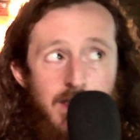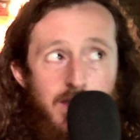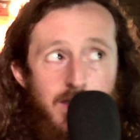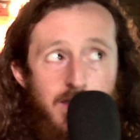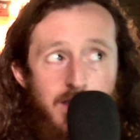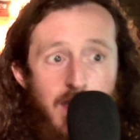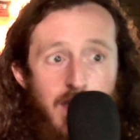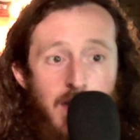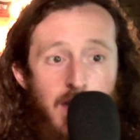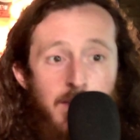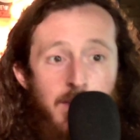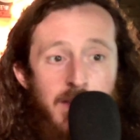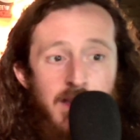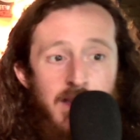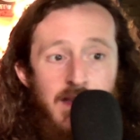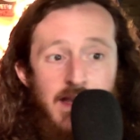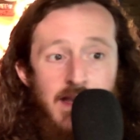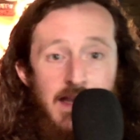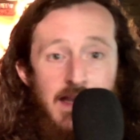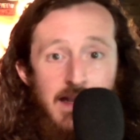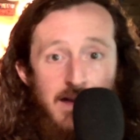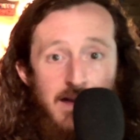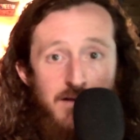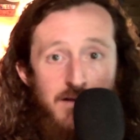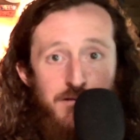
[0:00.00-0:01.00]
coming
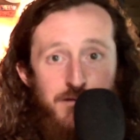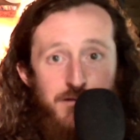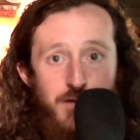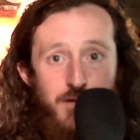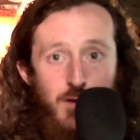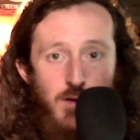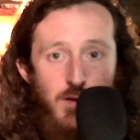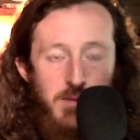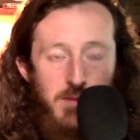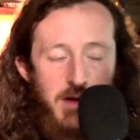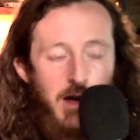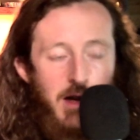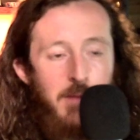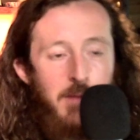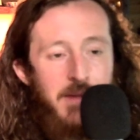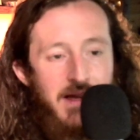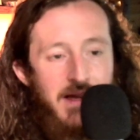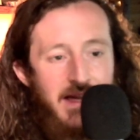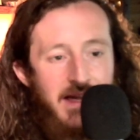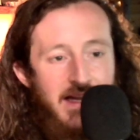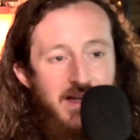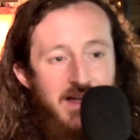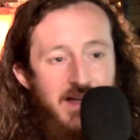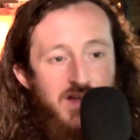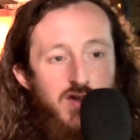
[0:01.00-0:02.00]
in form,
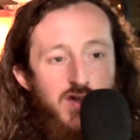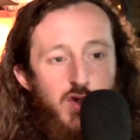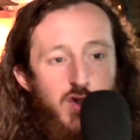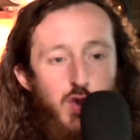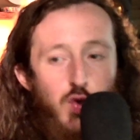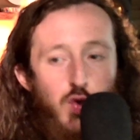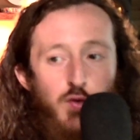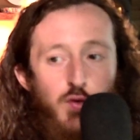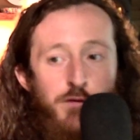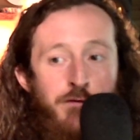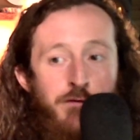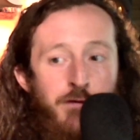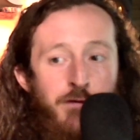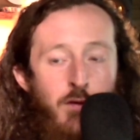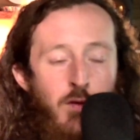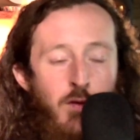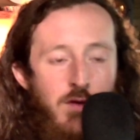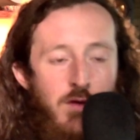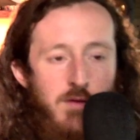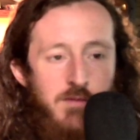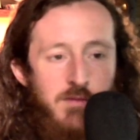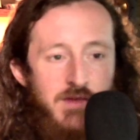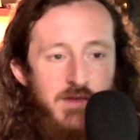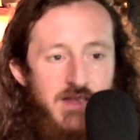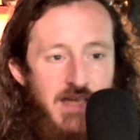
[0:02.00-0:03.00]
coming into
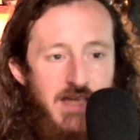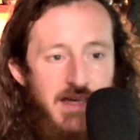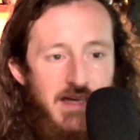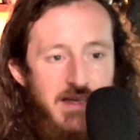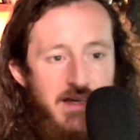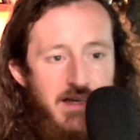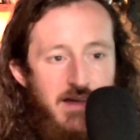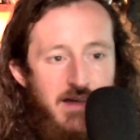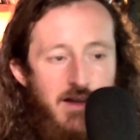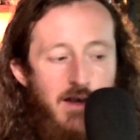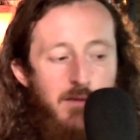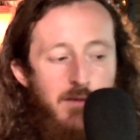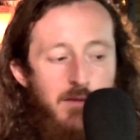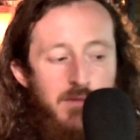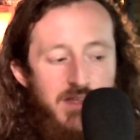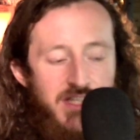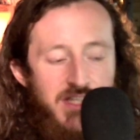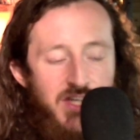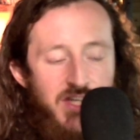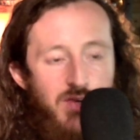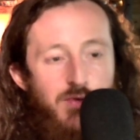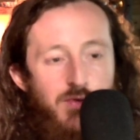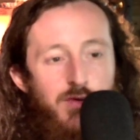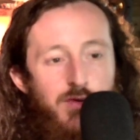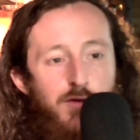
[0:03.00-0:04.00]
form, taking a
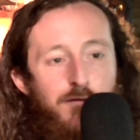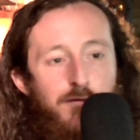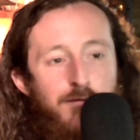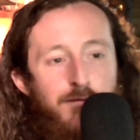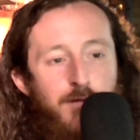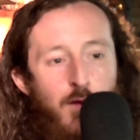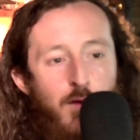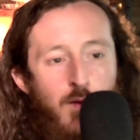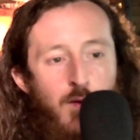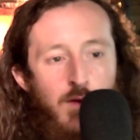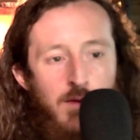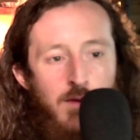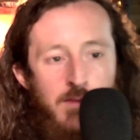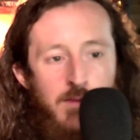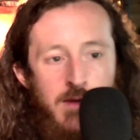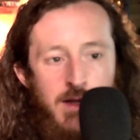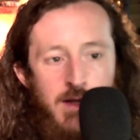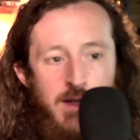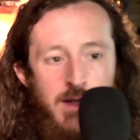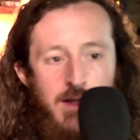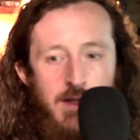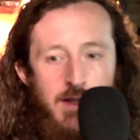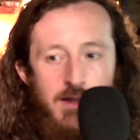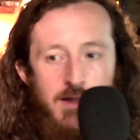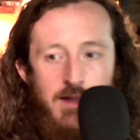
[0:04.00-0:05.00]
material form
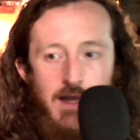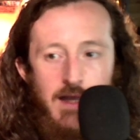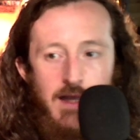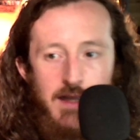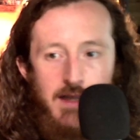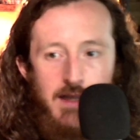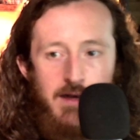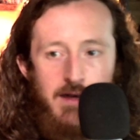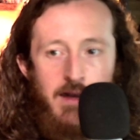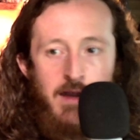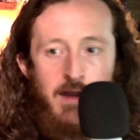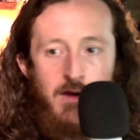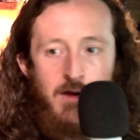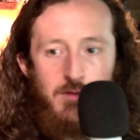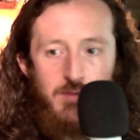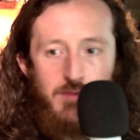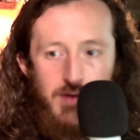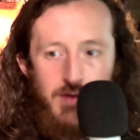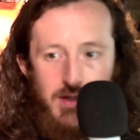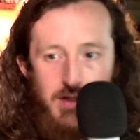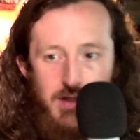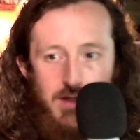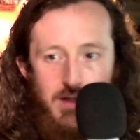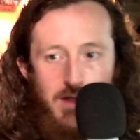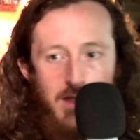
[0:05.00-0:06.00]
that can now
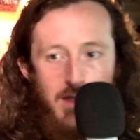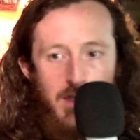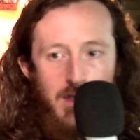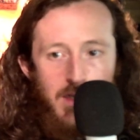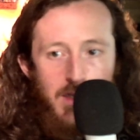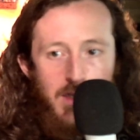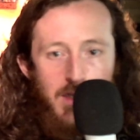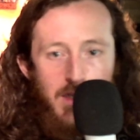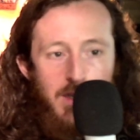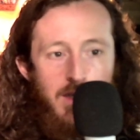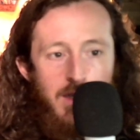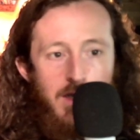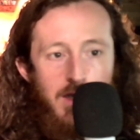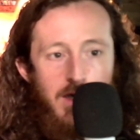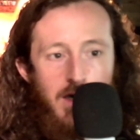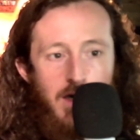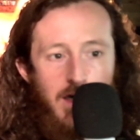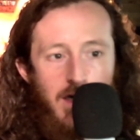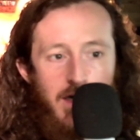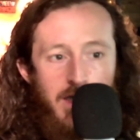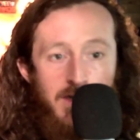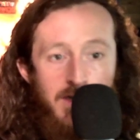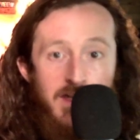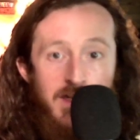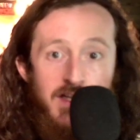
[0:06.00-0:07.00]
be
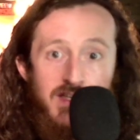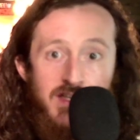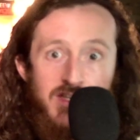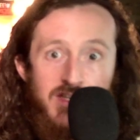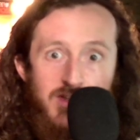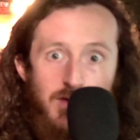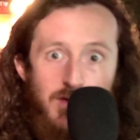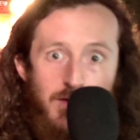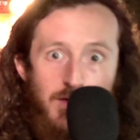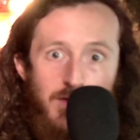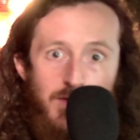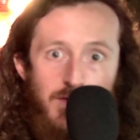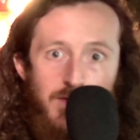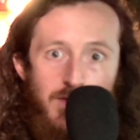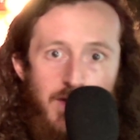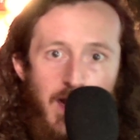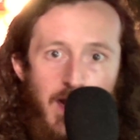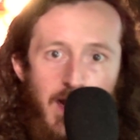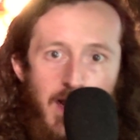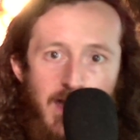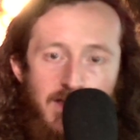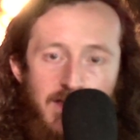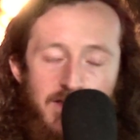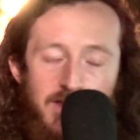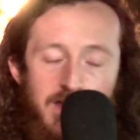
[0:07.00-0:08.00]
discerned
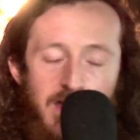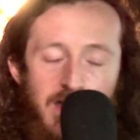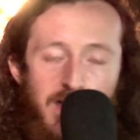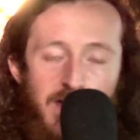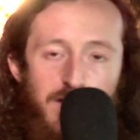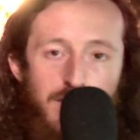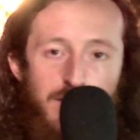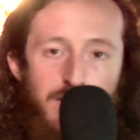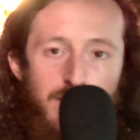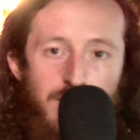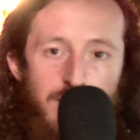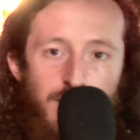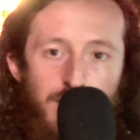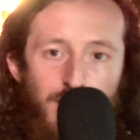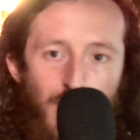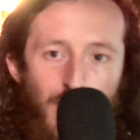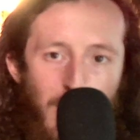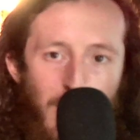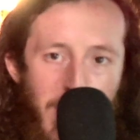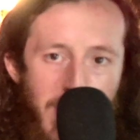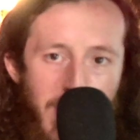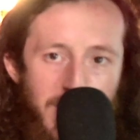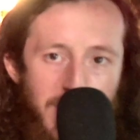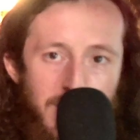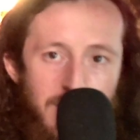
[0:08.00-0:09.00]
as
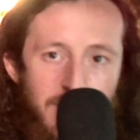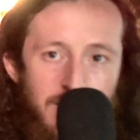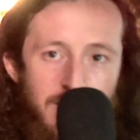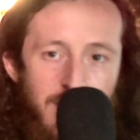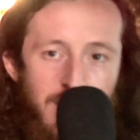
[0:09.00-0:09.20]
information.